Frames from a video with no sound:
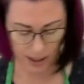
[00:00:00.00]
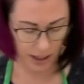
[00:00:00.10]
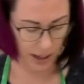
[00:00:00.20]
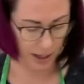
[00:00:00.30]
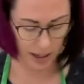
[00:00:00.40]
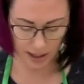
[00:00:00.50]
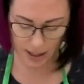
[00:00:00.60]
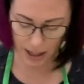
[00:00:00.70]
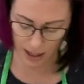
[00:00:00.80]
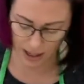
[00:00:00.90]
I cut it in
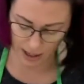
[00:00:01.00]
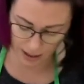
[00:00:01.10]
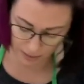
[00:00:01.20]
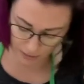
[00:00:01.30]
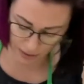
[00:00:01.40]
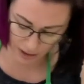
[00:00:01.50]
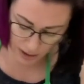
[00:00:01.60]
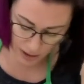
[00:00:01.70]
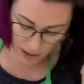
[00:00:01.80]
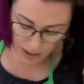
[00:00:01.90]
half,
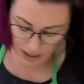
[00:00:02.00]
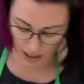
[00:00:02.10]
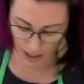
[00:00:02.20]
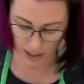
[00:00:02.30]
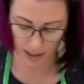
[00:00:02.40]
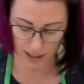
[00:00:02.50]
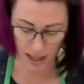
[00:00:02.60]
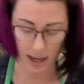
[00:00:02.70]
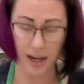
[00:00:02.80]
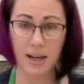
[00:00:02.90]
the
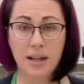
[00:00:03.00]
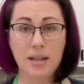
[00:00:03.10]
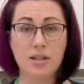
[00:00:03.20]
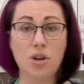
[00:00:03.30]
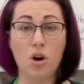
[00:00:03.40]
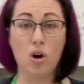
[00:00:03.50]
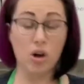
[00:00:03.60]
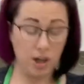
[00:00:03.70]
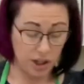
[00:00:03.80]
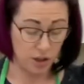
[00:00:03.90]
inside is
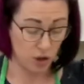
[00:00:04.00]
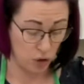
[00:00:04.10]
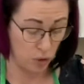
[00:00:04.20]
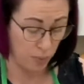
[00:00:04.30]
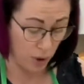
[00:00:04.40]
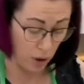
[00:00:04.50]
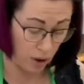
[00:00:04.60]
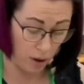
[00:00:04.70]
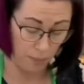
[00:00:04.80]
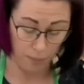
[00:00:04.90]
already
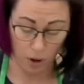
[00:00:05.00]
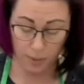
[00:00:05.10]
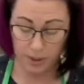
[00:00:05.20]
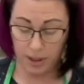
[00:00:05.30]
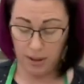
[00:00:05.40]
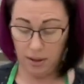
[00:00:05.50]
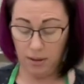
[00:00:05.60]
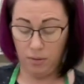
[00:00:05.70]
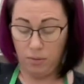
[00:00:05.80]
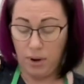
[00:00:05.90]
super marbly,
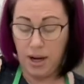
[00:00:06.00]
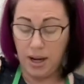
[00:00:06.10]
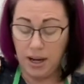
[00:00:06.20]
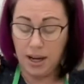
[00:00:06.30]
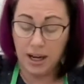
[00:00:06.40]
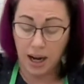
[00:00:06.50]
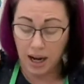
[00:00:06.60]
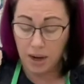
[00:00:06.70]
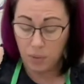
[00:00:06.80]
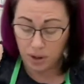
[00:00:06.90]
right? And
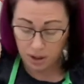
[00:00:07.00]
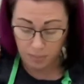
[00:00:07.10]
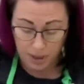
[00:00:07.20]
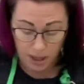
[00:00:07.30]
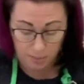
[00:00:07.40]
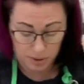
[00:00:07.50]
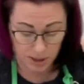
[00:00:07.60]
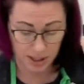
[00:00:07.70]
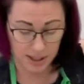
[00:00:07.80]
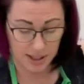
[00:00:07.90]
I want to be able
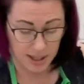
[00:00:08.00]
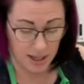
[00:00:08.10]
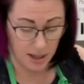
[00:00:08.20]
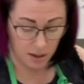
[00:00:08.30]
to see the